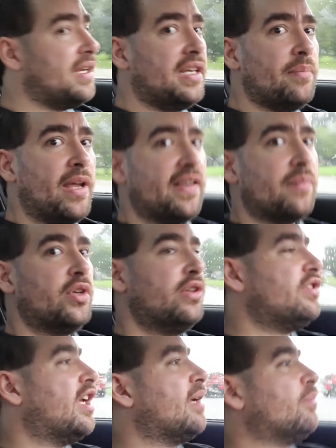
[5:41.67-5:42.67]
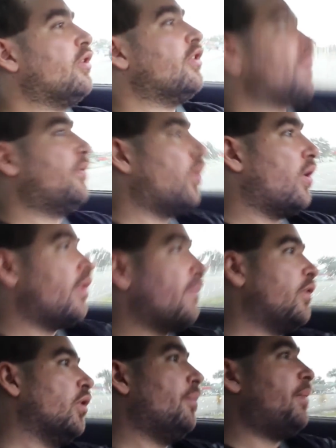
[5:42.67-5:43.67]
I need to make some new tables for
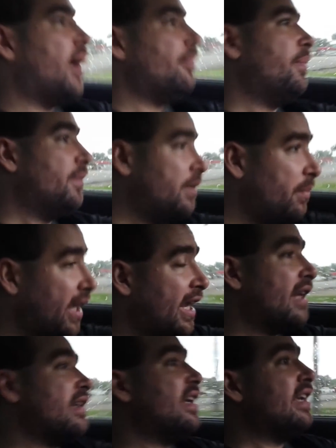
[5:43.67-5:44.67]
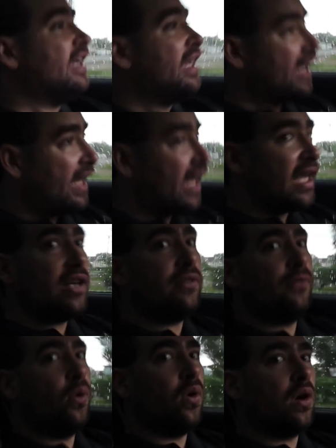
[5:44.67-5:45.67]
the fuel pump demand
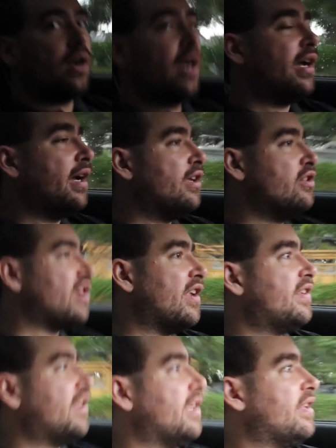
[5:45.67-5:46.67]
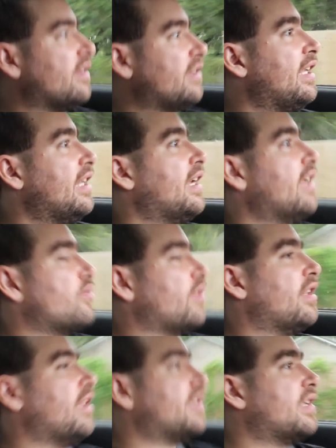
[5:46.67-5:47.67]
and for uh, adjusting the leading and
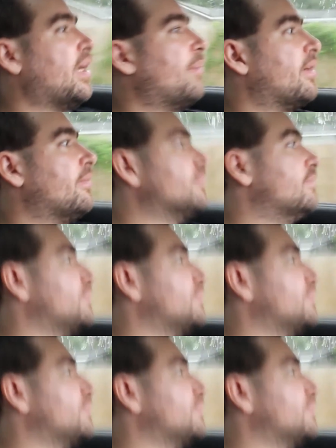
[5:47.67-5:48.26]
trailing timing.